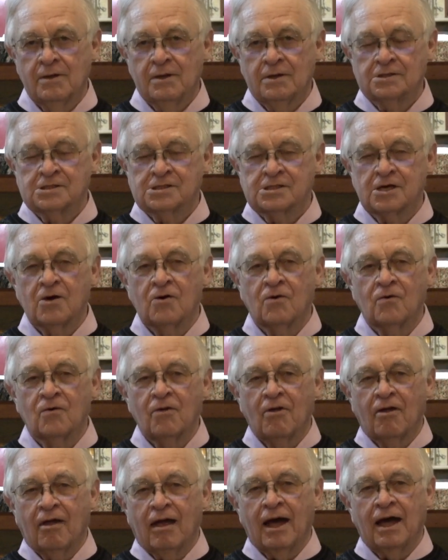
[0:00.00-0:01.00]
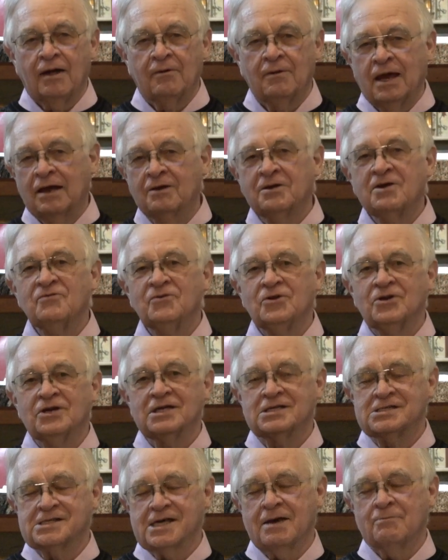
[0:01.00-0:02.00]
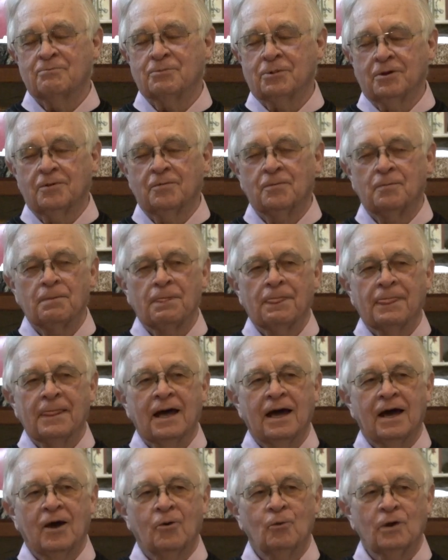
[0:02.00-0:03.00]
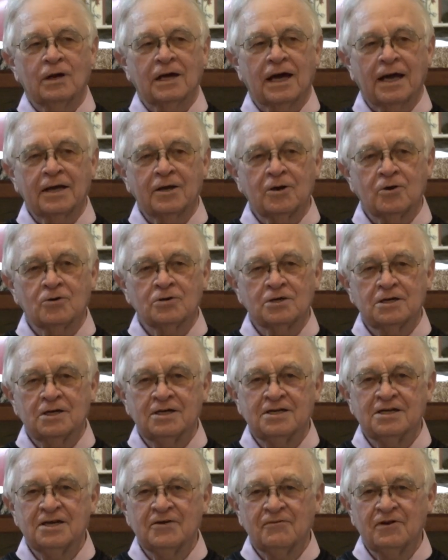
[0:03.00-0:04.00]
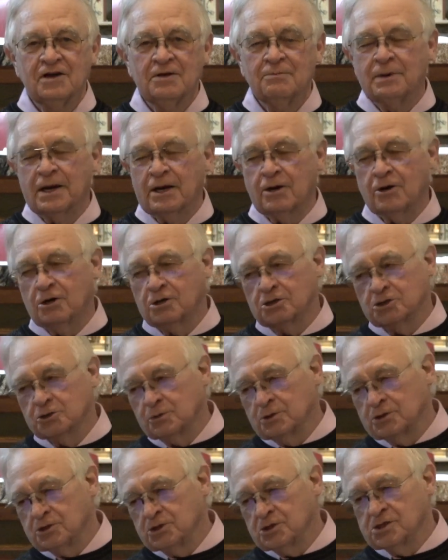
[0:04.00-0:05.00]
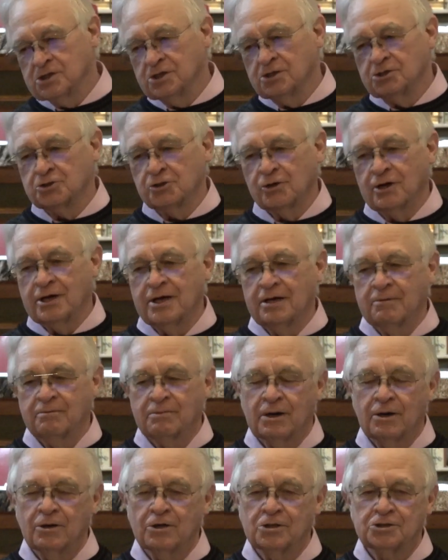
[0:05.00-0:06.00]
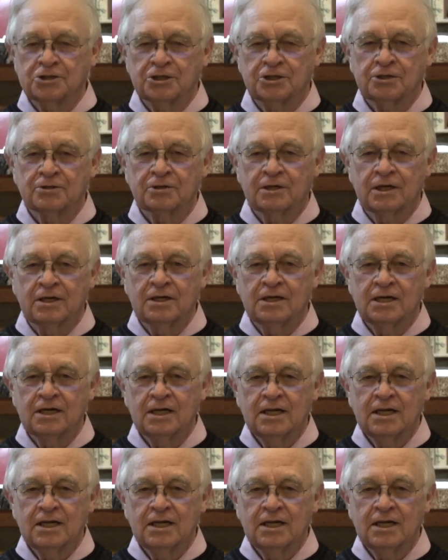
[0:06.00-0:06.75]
So uh, I'll give you an example. Uh, when I go to Nativity Parish, which is an adjoining parish here, and,